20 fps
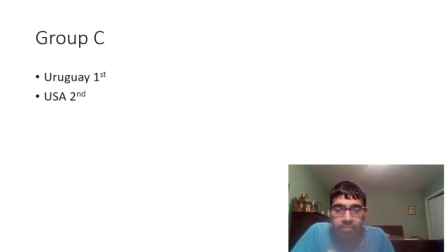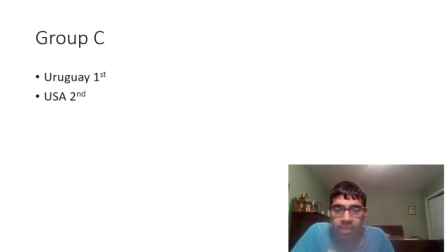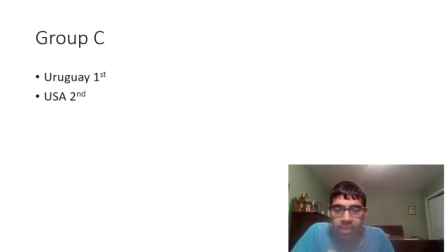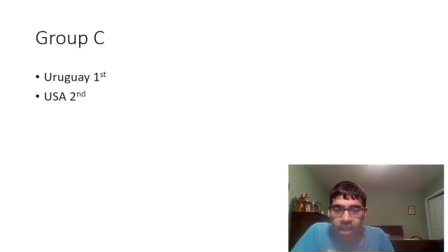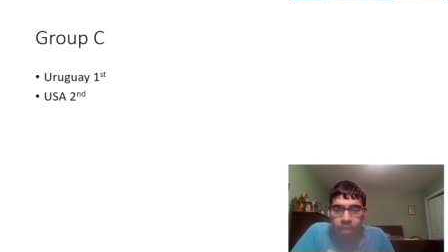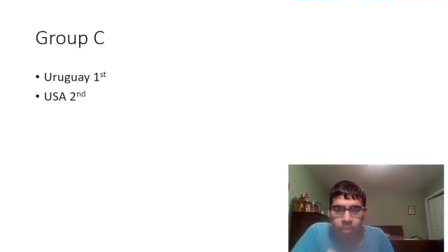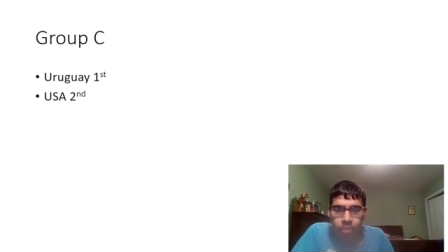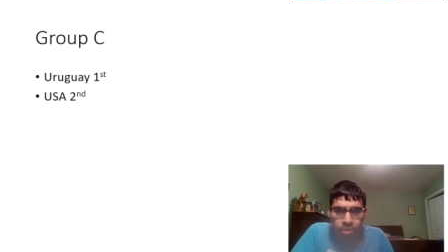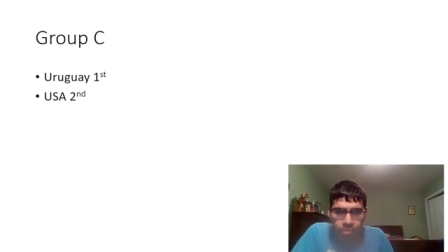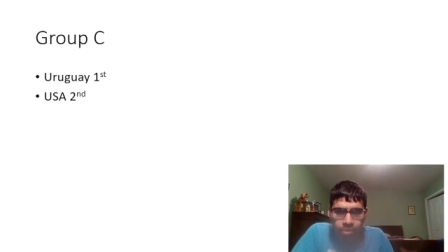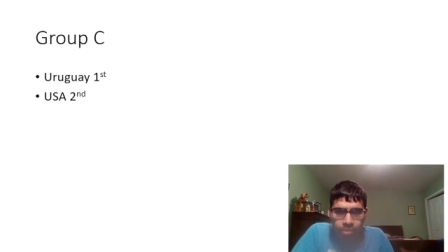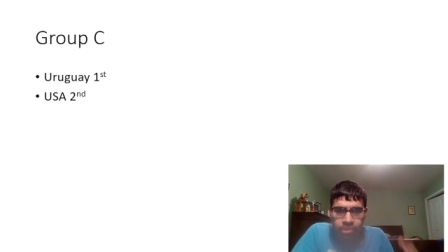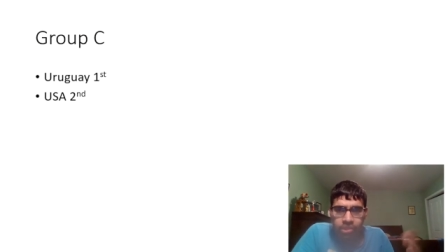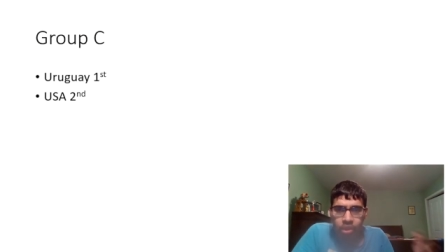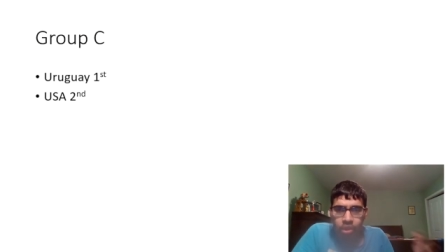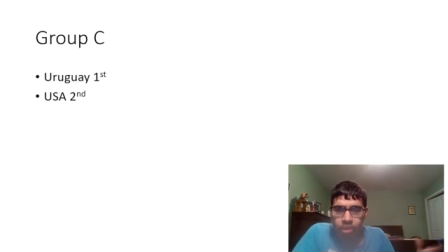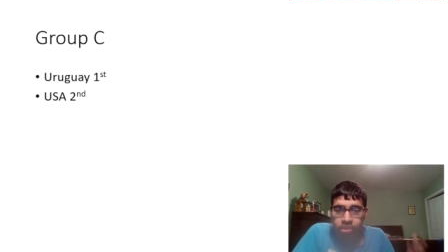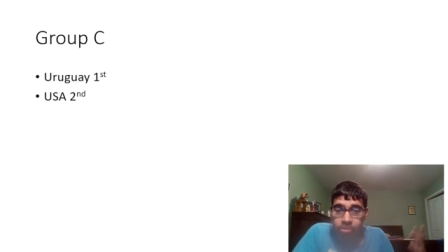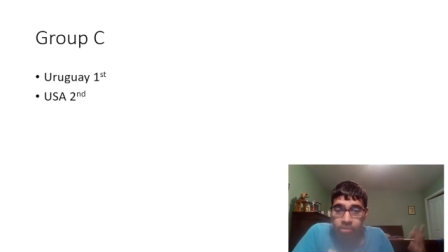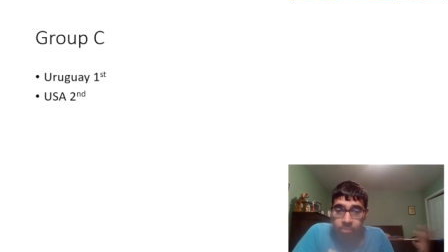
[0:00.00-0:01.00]
And we would say
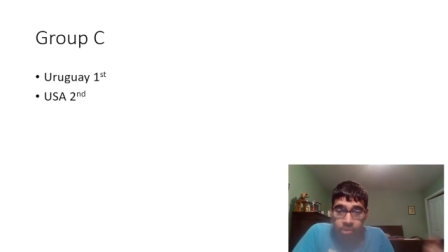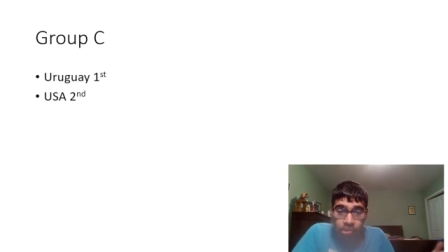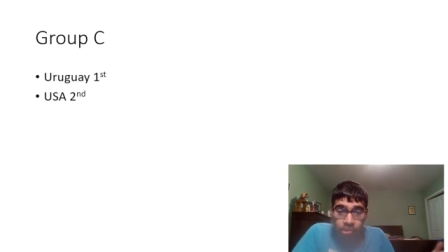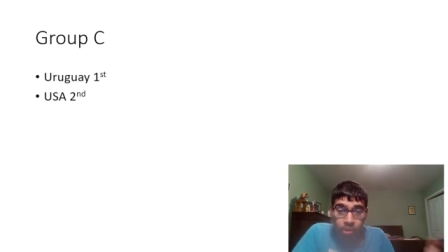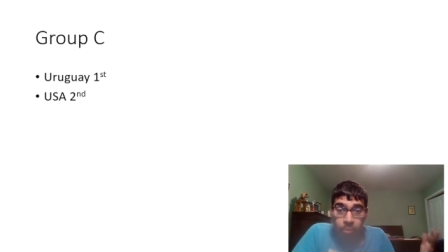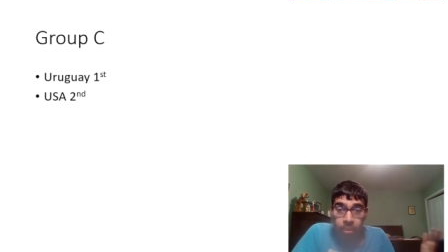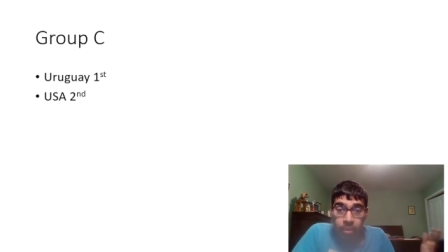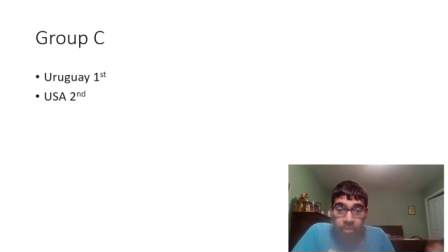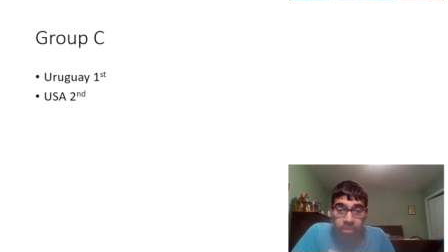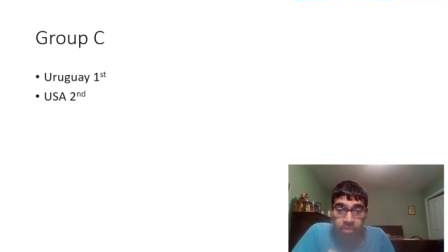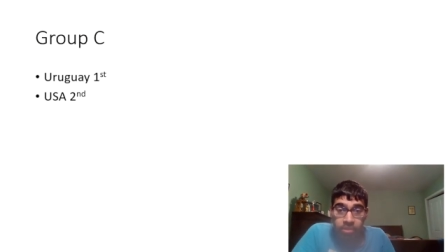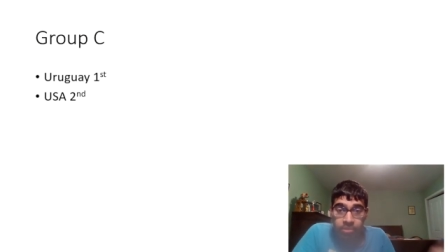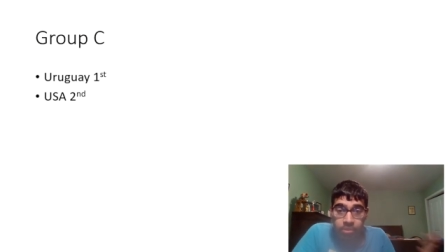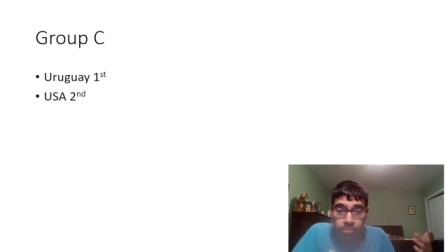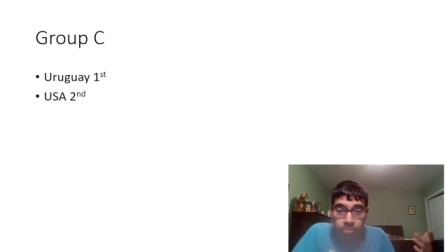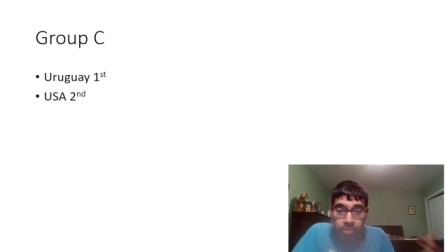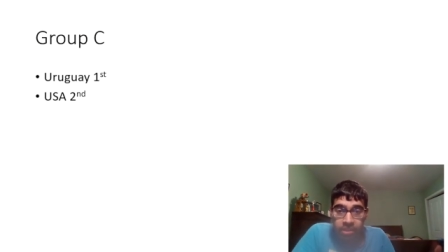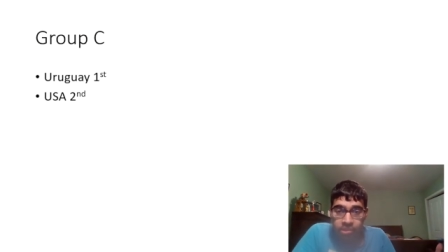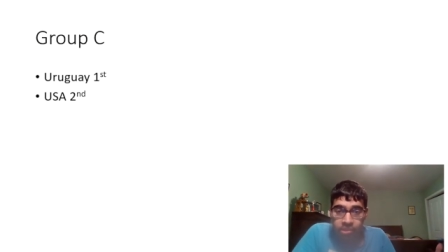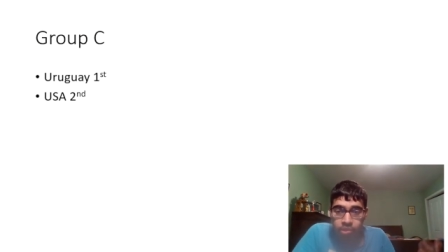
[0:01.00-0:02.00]
Argentina, Brazil are probably the
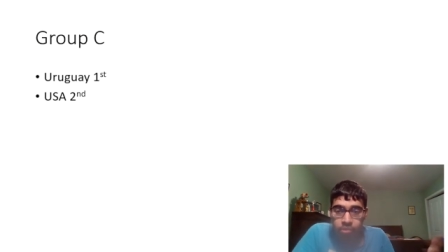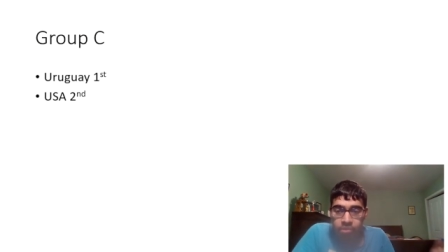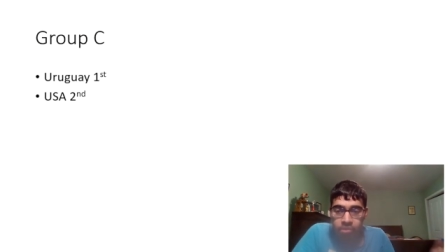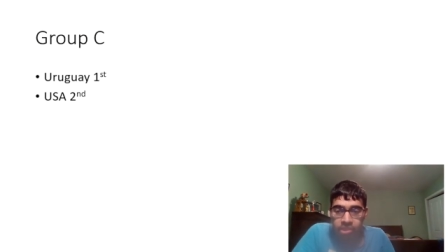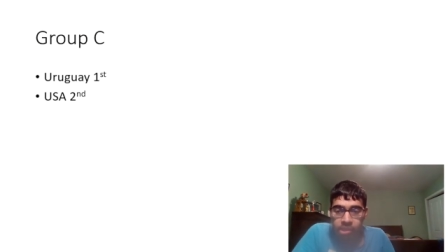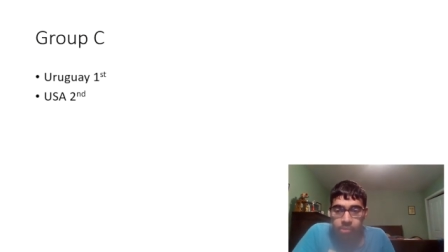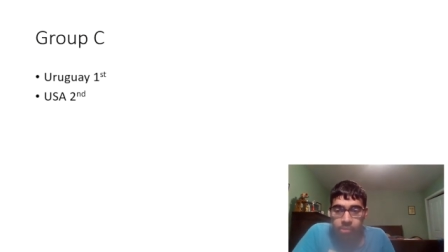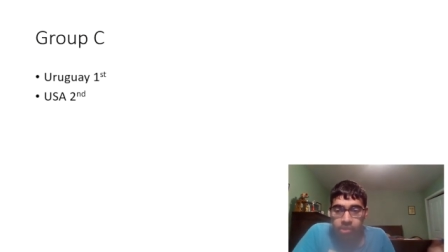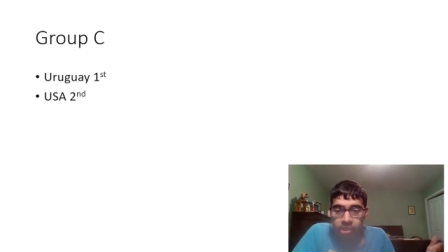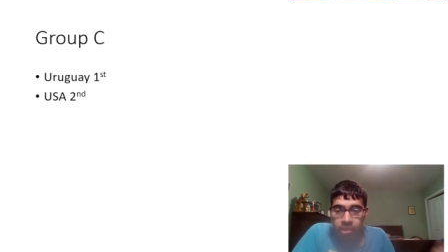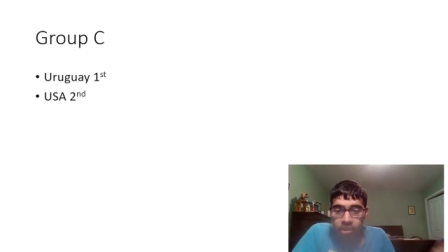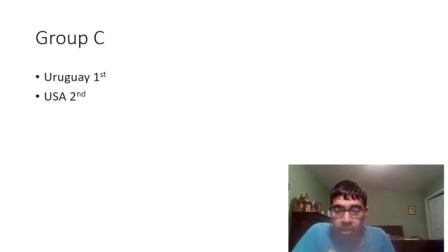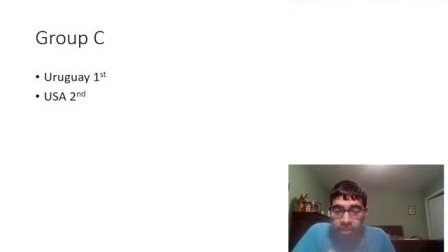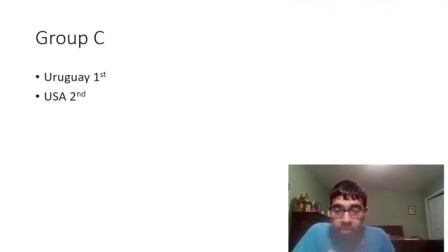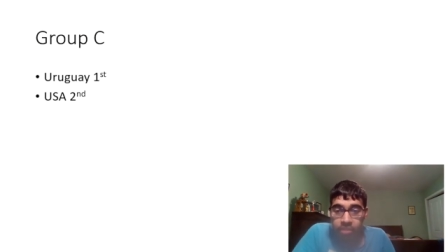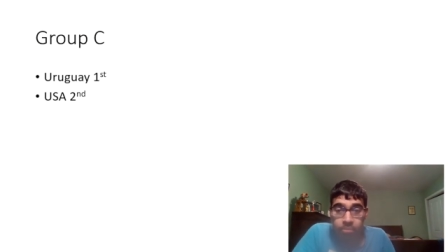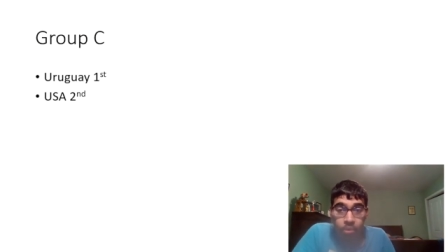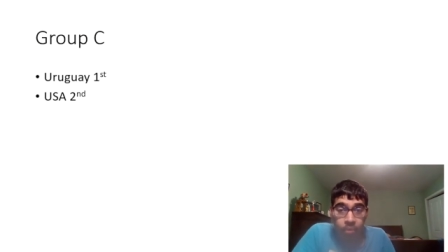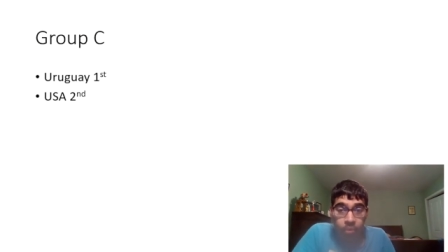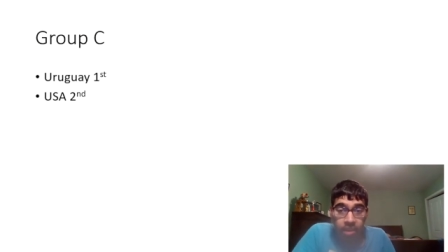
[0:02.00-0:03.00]
best two teams in
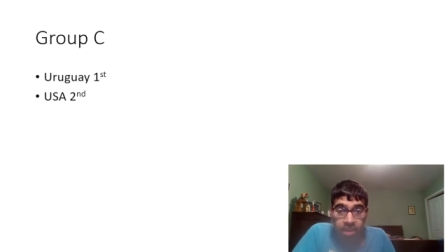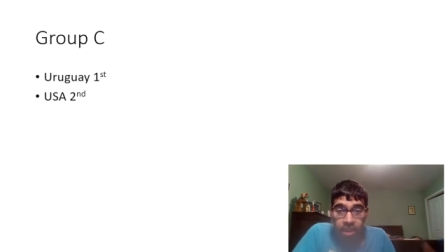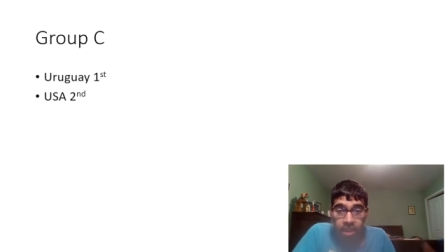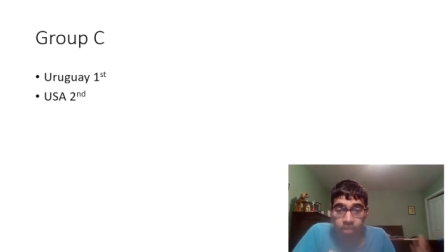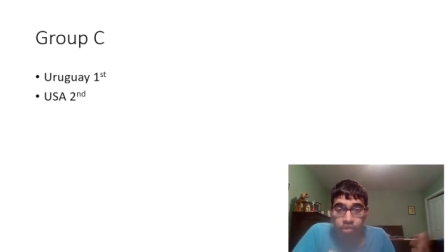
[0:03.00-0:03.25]
CONMEBOL right now,